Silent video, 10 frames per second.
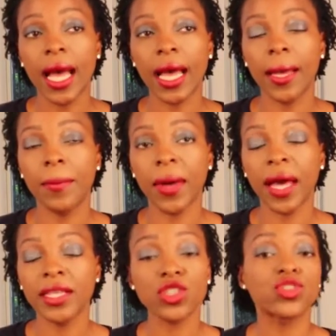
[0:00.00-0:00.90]

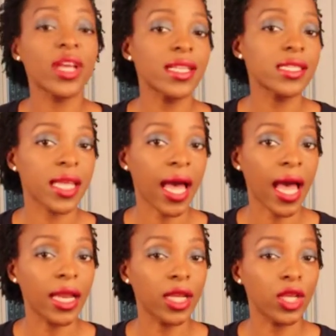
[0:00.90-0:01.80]
I suggest
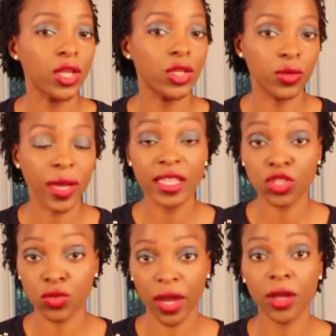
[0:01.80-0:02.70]
that you guys
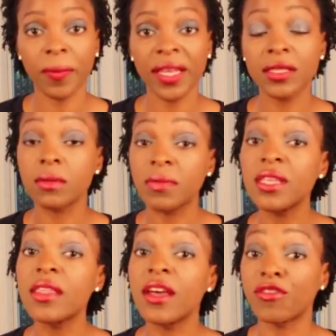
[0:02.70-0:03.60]
try your best to
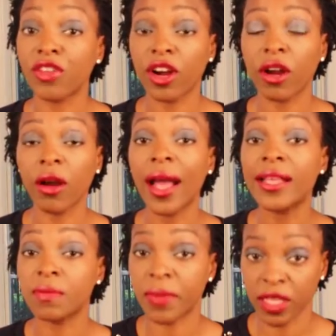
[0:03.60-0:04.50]
be there for her
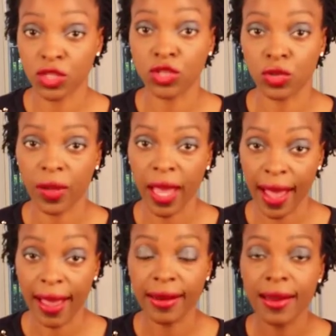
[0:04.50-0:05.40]
as best as you
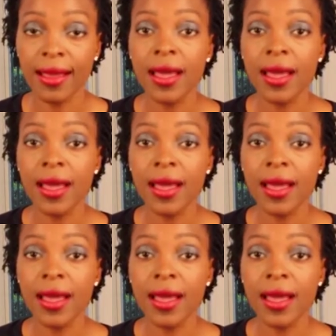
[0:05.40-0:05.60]
can.